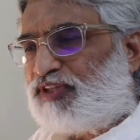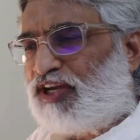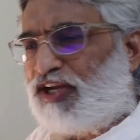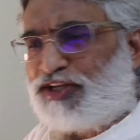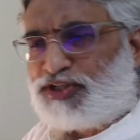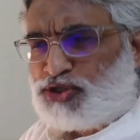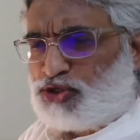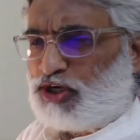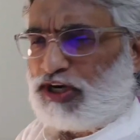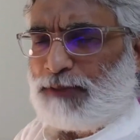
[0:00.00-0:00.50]

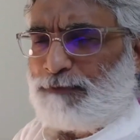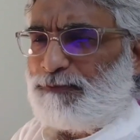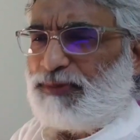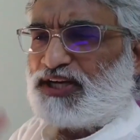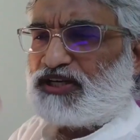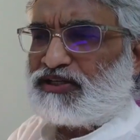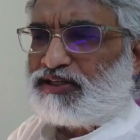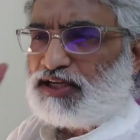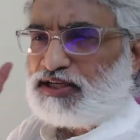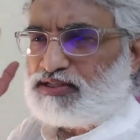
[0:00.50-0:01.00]
It's not a
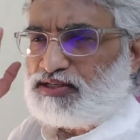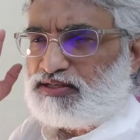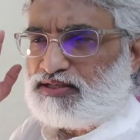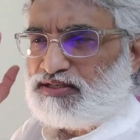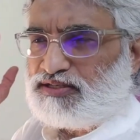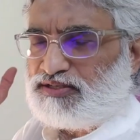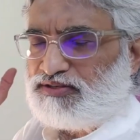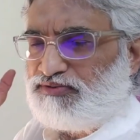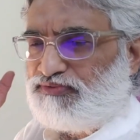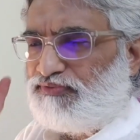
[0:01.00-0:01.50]
big
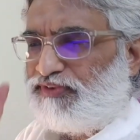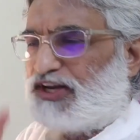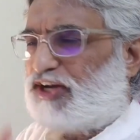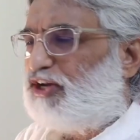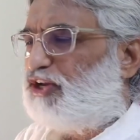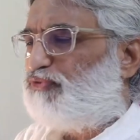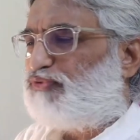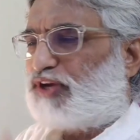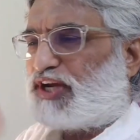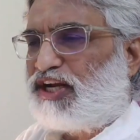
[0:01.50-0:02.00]
text, very
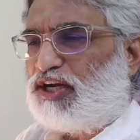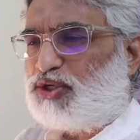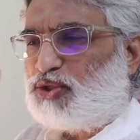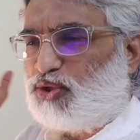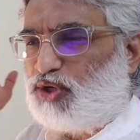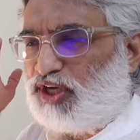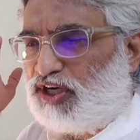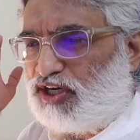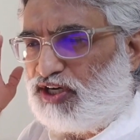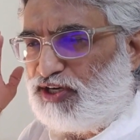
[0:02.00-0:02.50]
difficult to
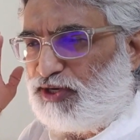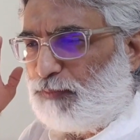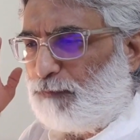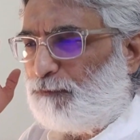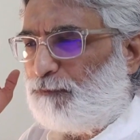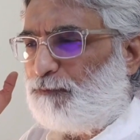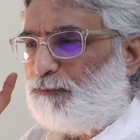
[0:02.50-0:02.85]
learn.